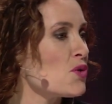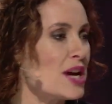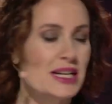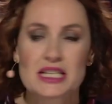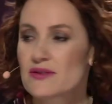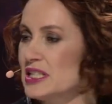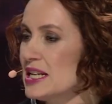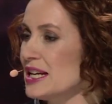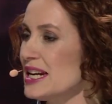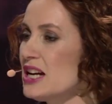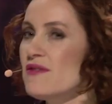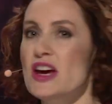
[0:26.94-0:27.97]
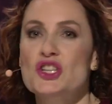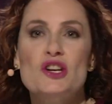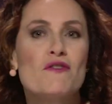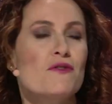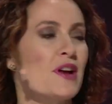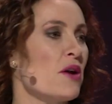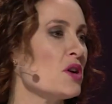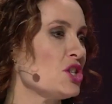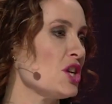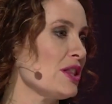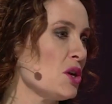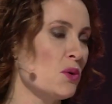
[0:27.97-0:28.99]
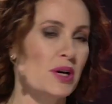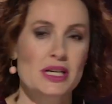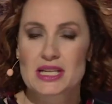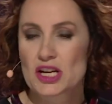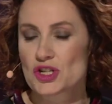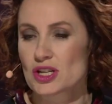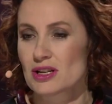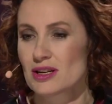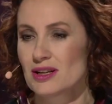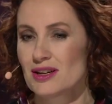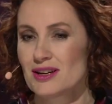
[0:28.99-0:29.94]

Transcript: creativity, and innovation flourish in the organization.